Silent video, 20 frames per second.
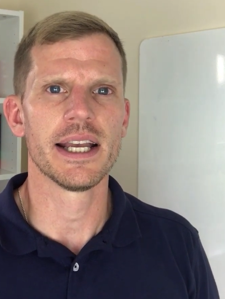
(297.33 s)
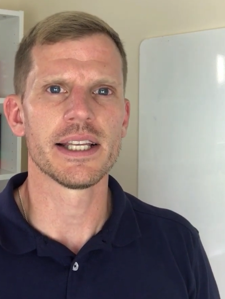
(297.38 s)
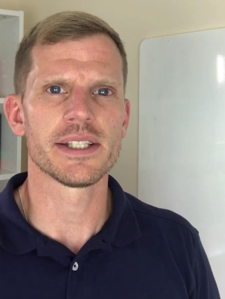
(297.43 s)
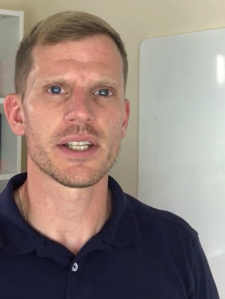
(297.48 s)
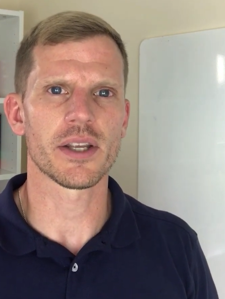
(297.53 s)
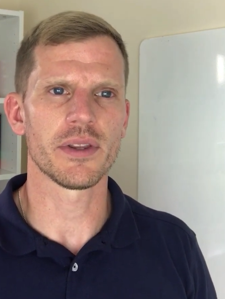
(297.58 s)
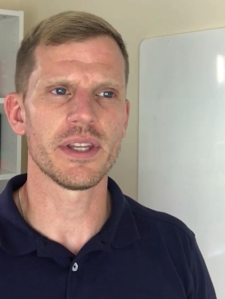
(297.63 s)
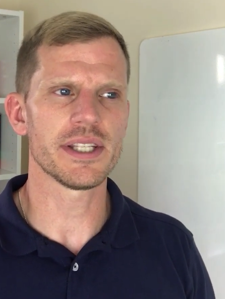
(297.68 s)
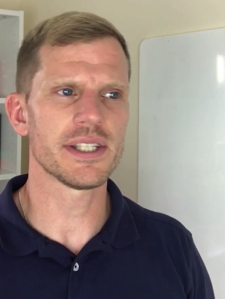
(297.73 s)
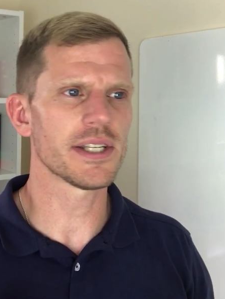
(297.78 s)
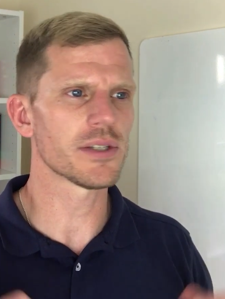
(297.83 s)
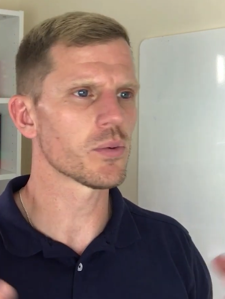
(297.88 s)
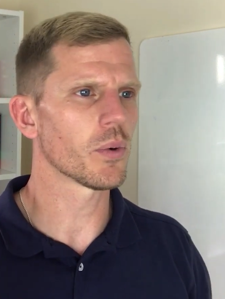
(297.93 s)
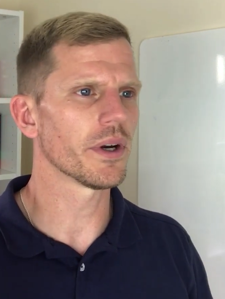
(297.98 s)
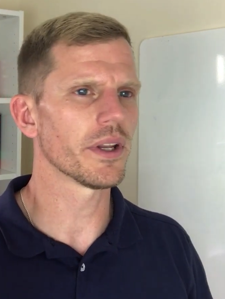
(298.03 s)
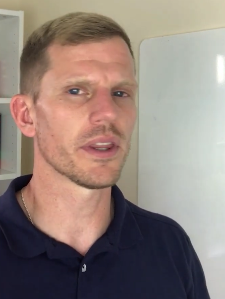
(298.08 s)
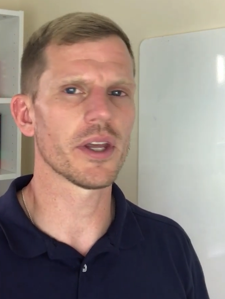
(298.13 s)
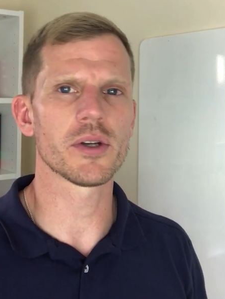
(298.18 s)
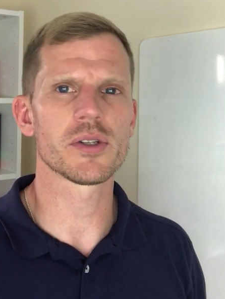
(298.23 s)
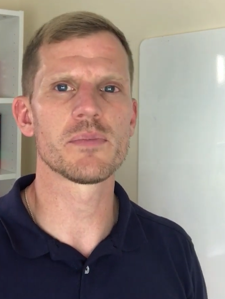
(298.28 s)
So this is
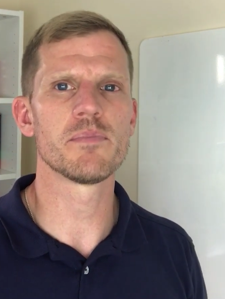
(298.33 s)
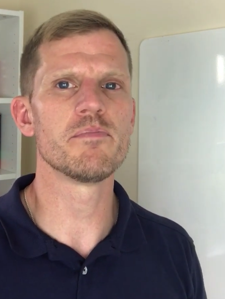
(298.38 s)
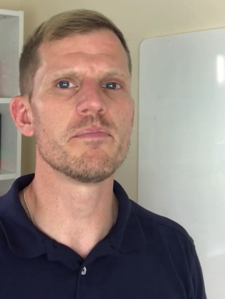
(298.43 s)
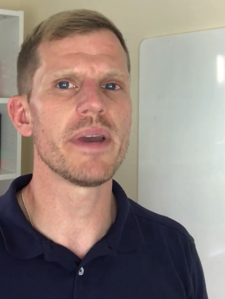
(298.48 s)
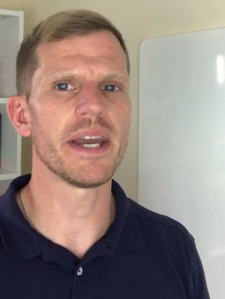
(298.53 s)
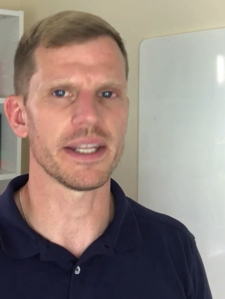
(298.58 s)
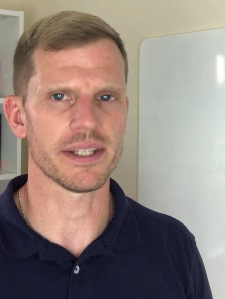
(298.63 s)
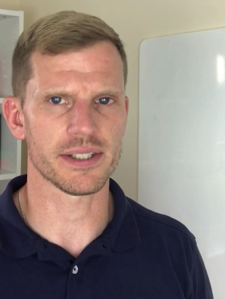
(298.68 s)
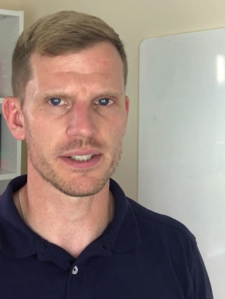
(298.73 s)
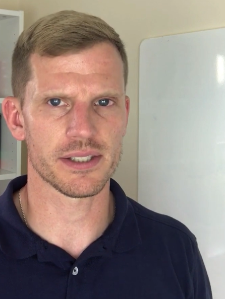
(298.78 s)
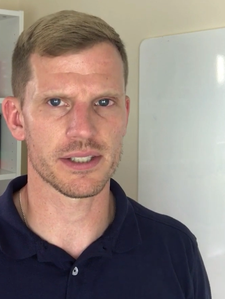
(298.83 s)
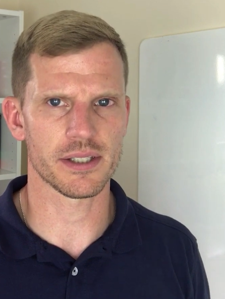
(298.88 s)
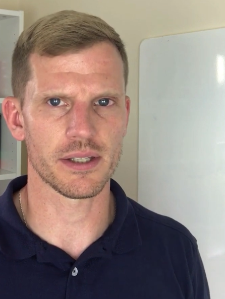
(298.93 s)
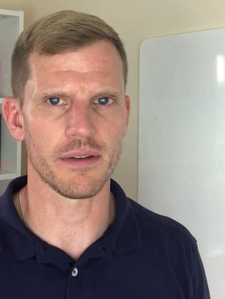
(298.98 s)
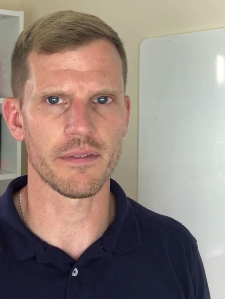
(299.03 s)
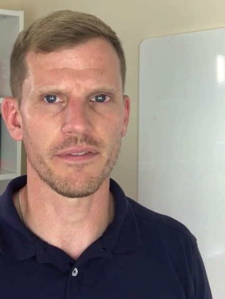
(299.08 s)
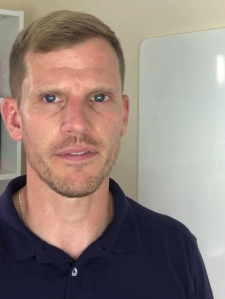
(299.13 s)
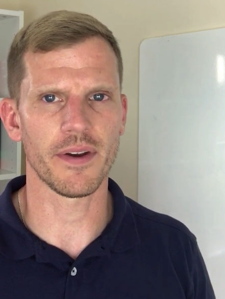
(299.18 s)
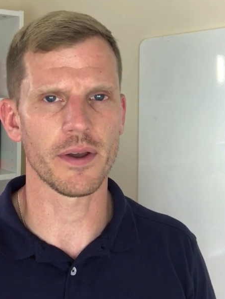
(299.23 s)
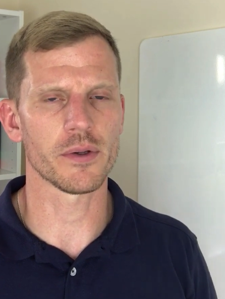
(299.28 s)
one of those myths
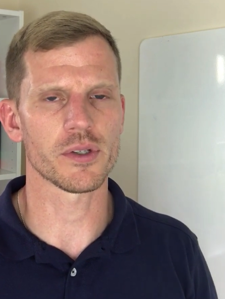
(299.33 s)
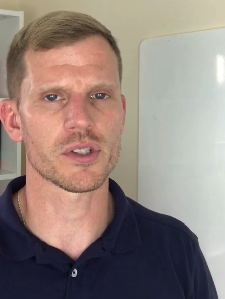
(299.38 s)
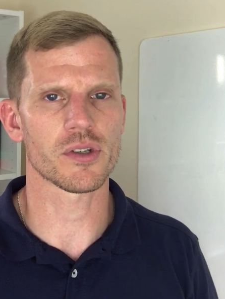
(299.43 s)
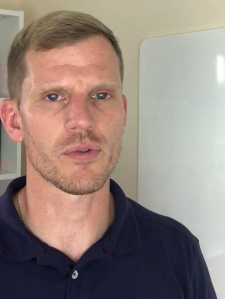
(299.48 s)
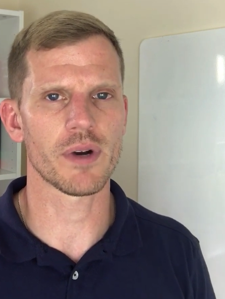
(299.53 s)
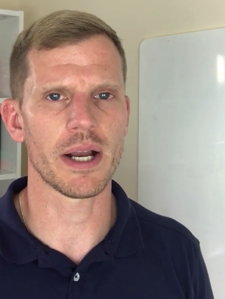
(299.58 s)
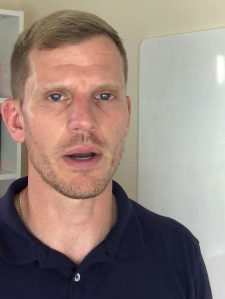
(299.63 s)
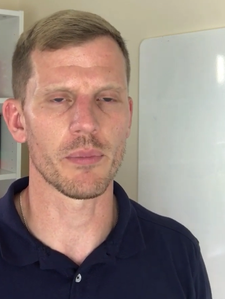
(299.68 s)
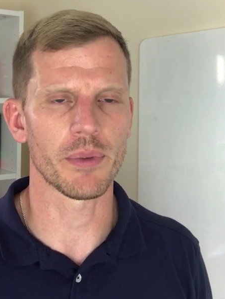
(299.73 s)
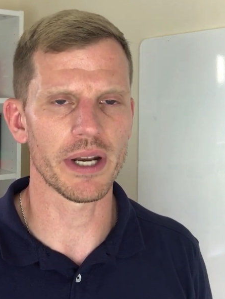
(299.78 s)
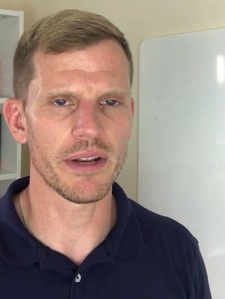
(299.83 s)
that floats around.